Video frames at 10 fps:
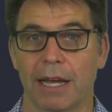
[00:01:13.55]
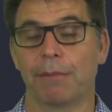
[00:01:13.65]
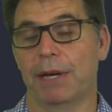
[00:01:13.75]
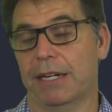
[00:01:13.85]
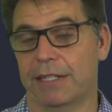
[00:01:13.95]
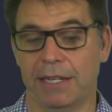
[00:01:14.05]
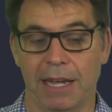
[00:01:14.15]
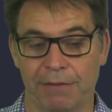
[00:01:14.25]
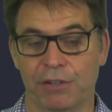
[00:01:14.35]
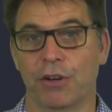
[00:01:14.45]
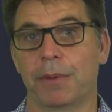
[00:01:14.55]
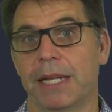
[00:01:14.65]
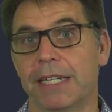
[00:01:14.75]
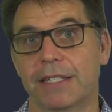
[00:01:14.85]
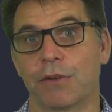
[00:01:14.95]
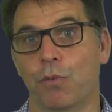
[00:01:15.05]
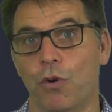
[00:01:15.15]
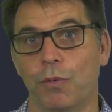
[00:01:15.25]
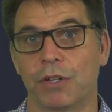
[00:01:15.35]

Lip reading: and we actually, every time it hits the wall,